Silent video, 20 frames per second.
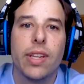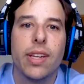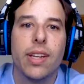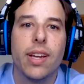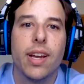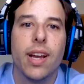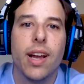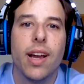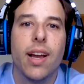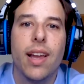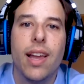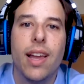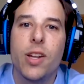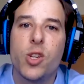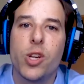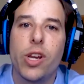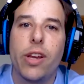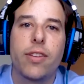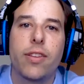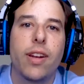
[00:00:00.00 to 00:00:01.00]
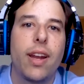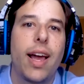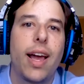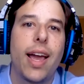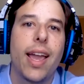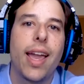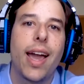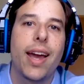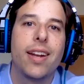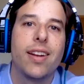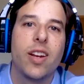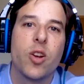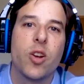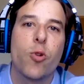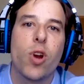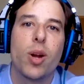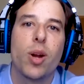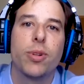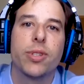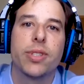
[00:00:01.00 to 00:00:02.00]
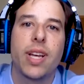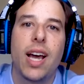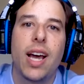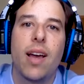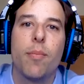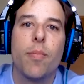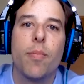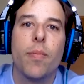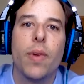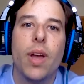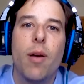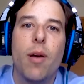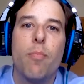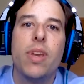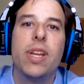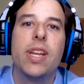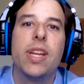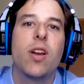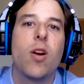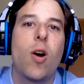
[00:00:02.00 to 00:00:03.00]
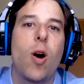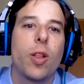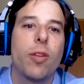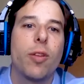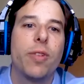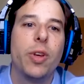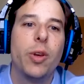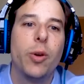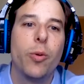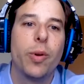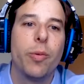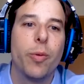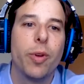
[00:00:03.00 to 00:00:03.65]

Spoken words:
And Jason and I had an incredible time meeting all of you.